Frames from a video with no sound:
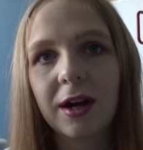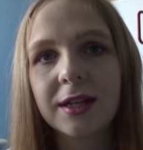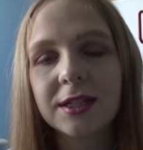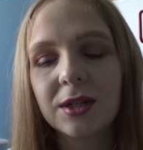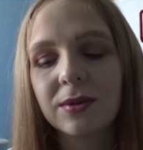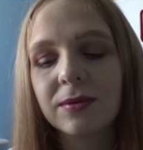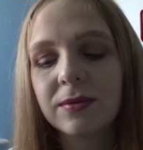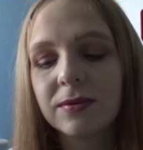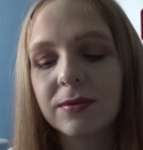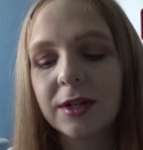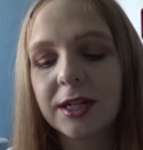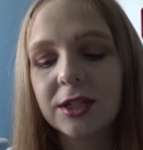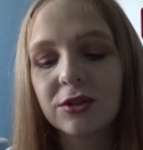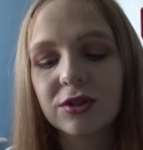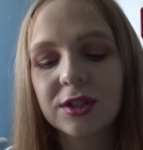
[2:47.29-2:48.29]
I don't
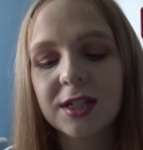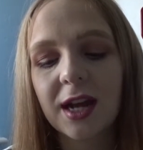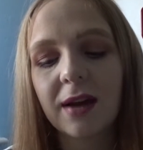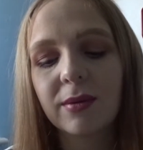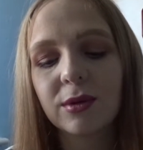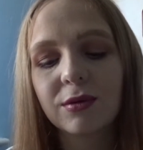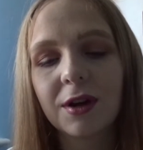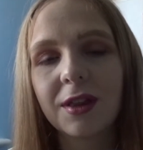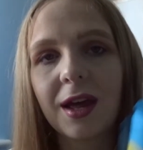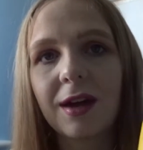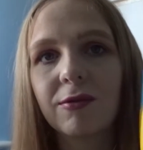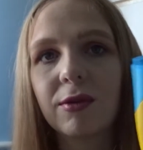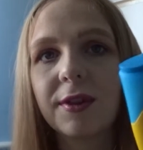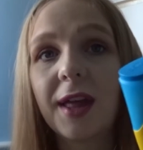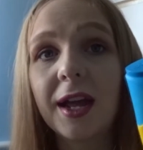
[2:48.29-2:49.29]
really trust it. I would rather
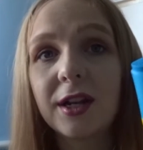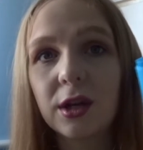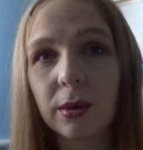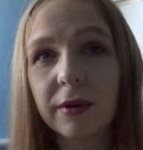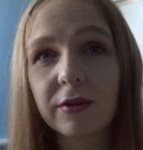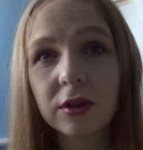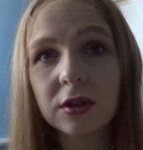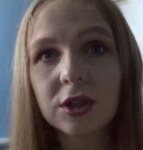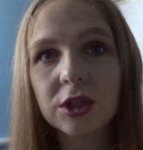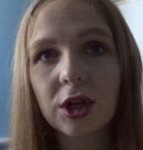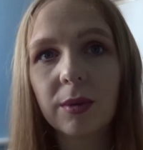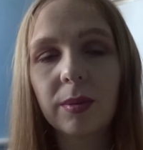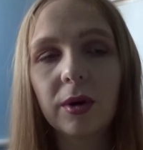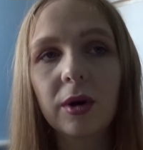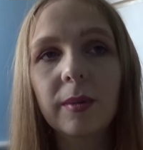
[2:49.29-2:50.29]
have one that I know I've got to
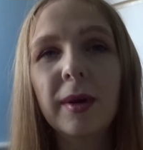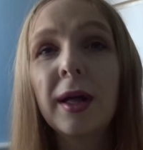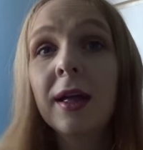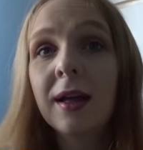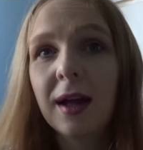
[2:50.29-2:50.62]
top up